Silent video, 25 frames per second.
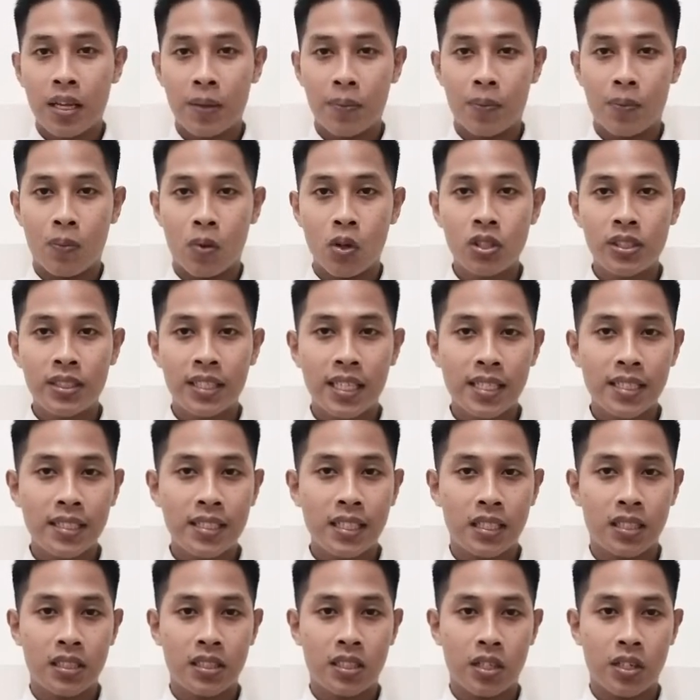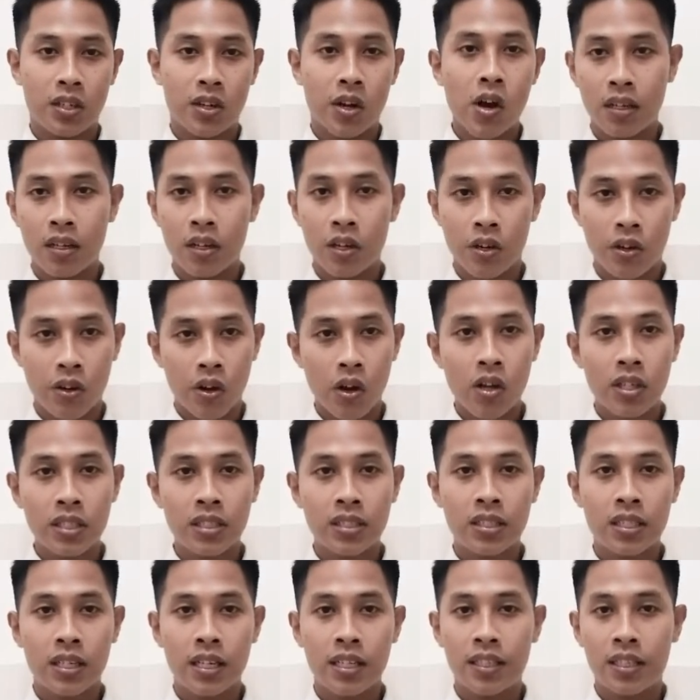in most cases, the
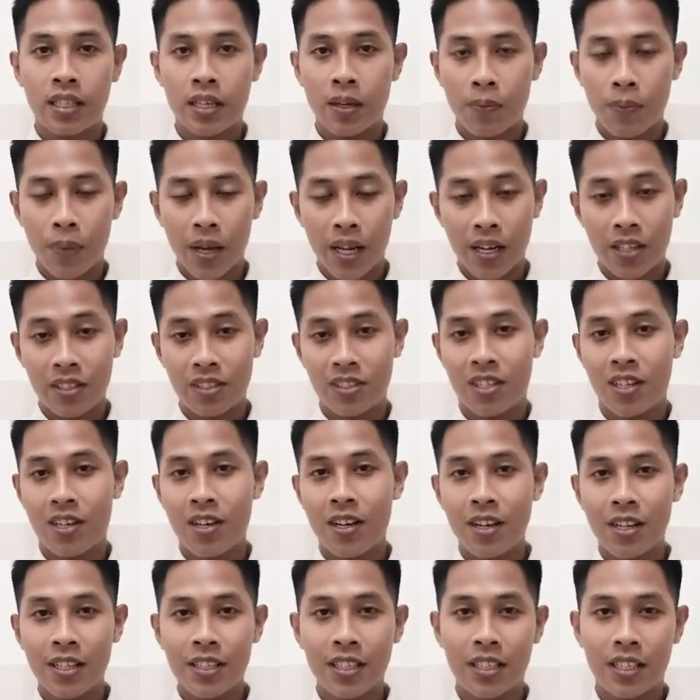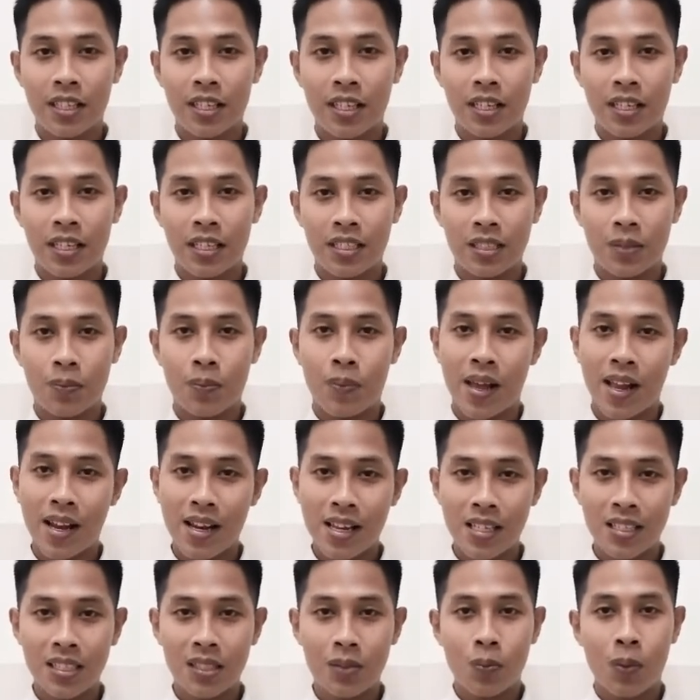noise created by the generator is
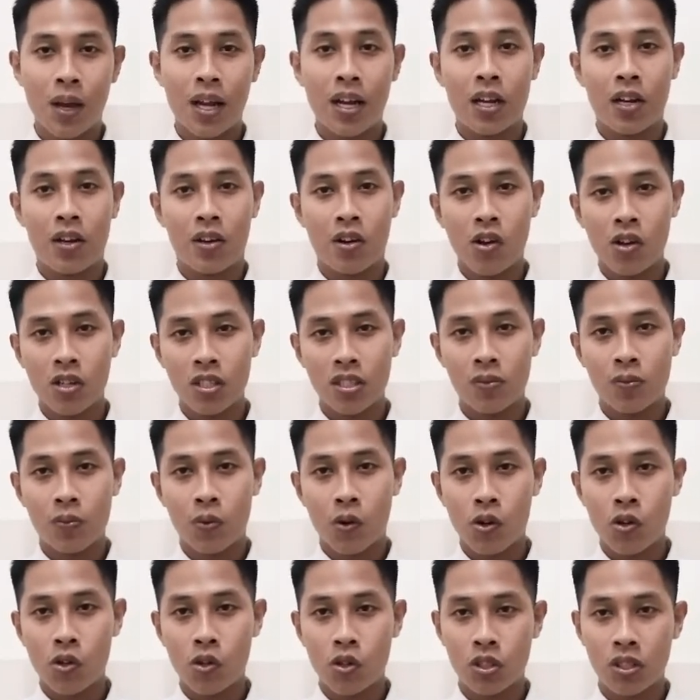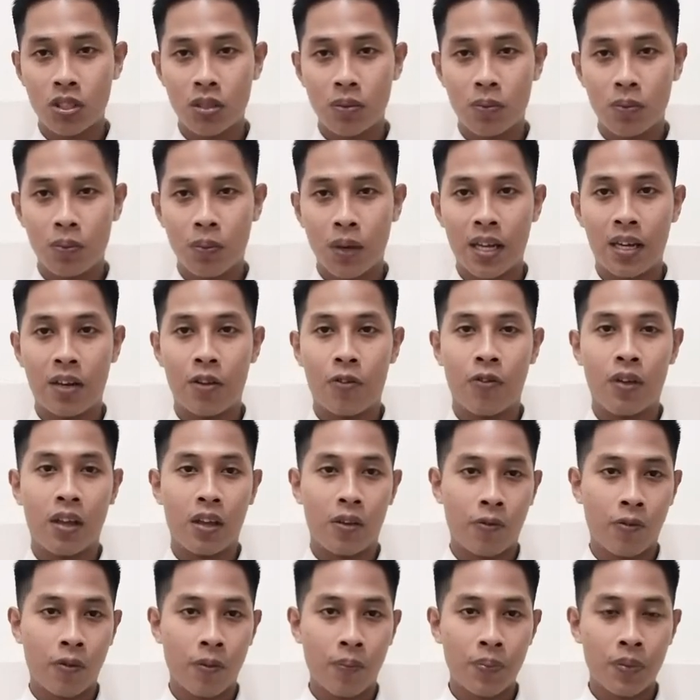balanced by the noise produced by the
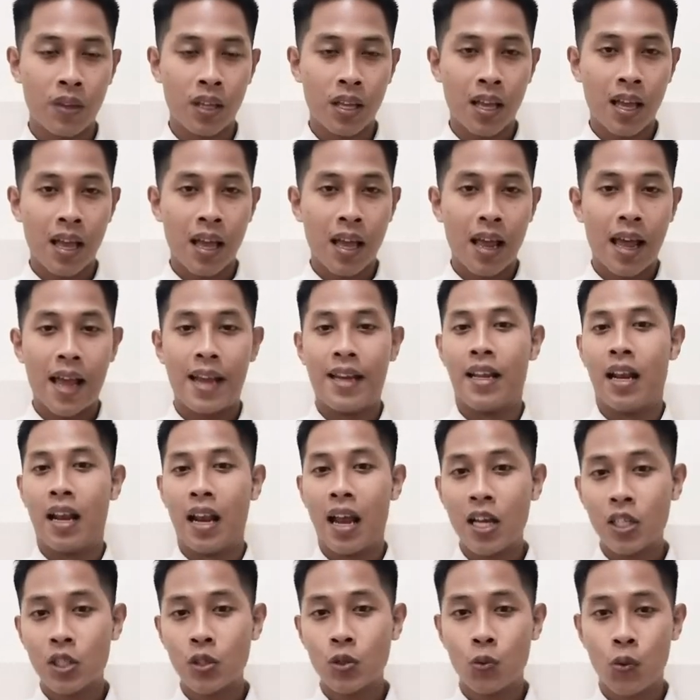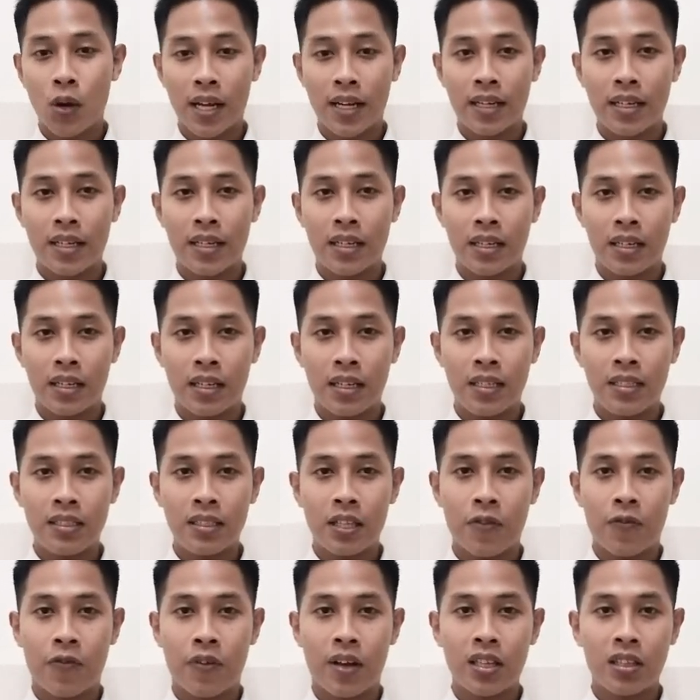wave. And the last one,
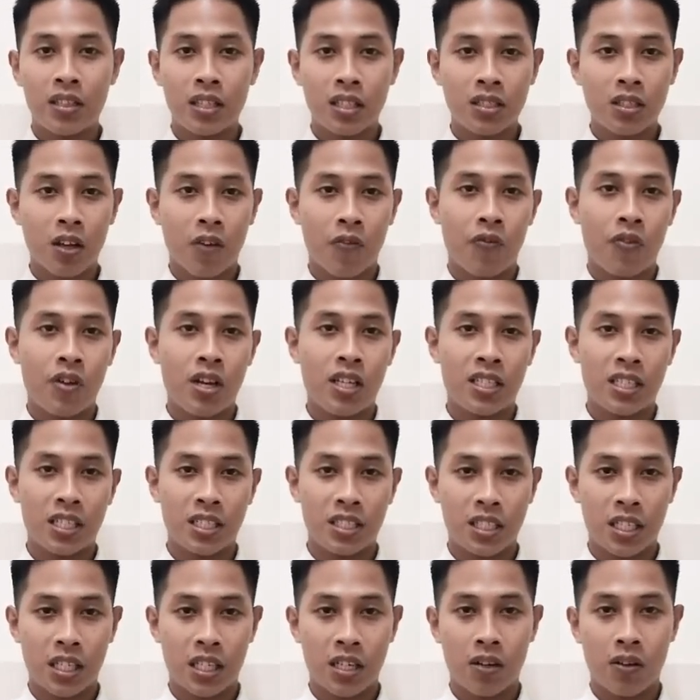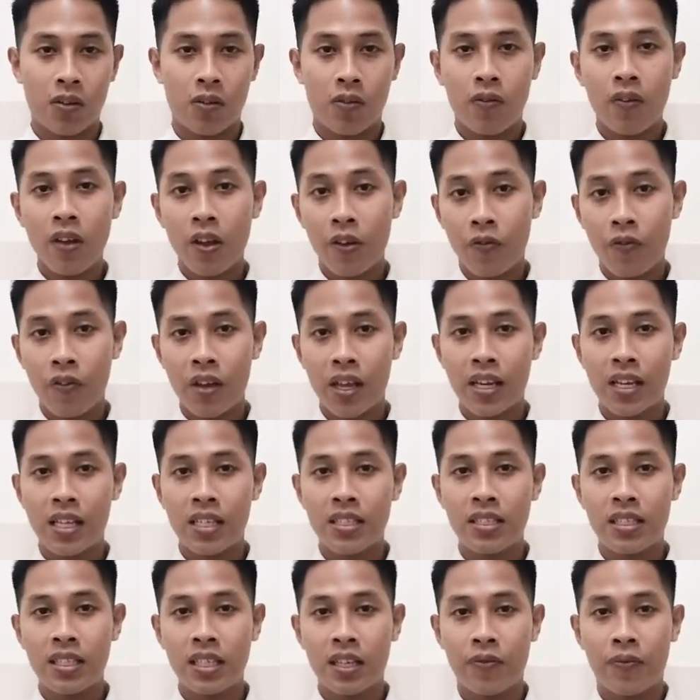disadvantage of location. Wave
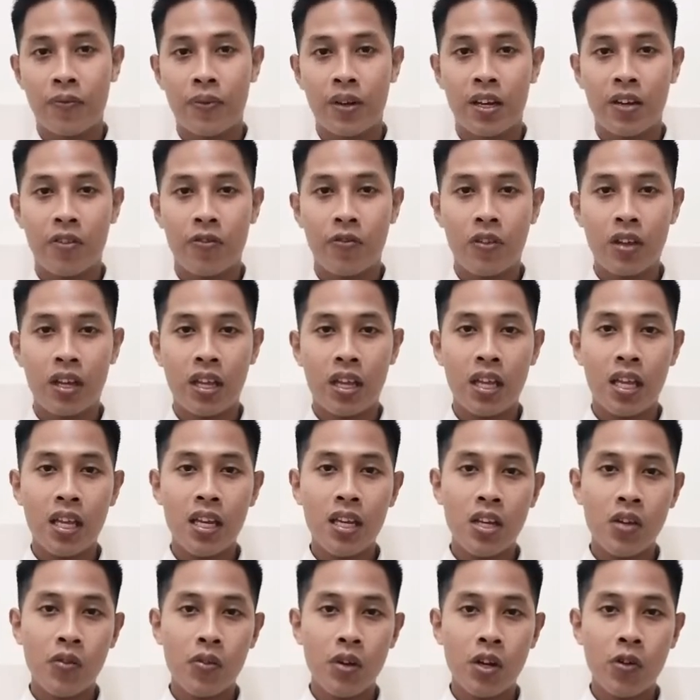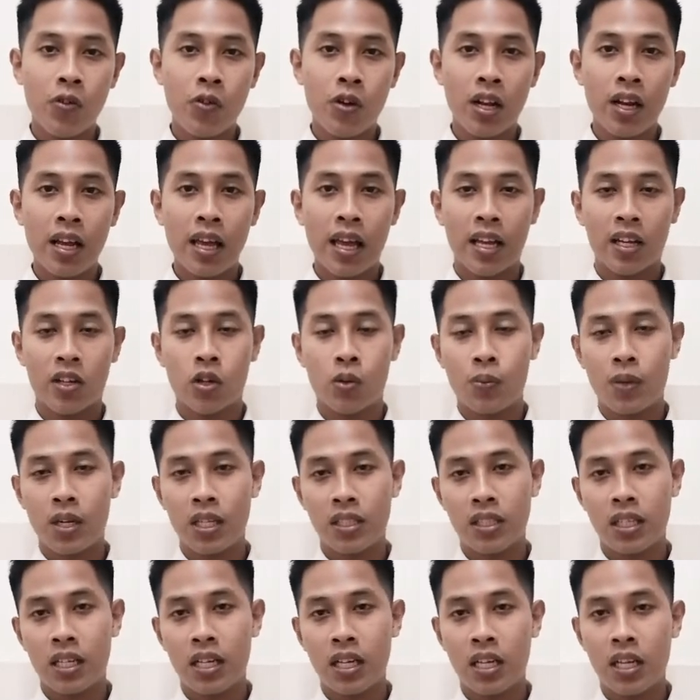energy benefit individual and
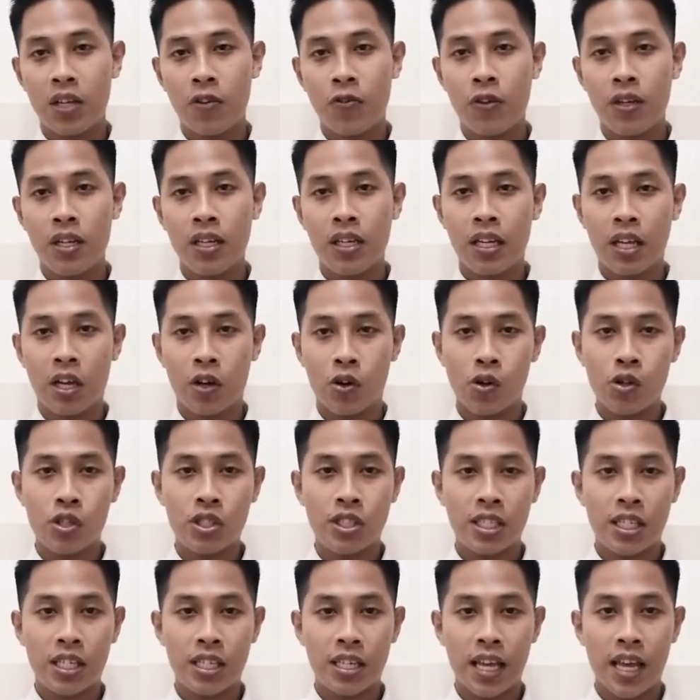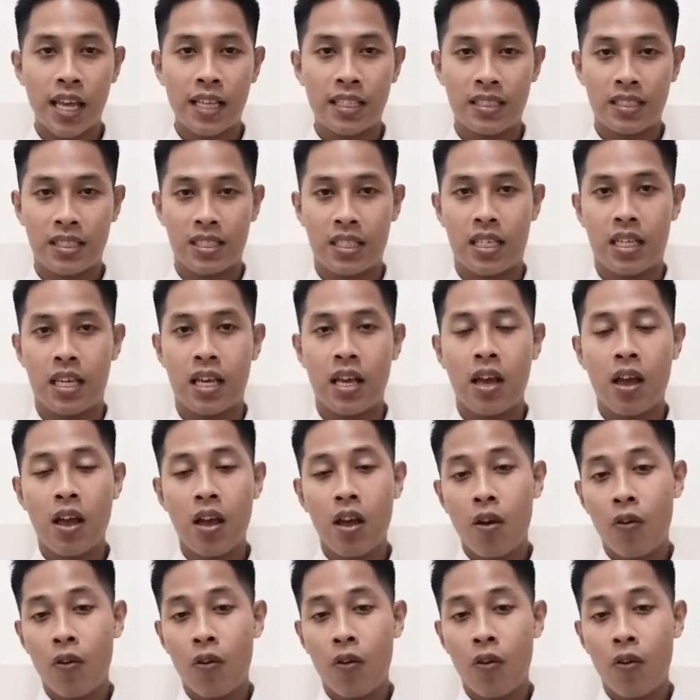community living near ocean and sea.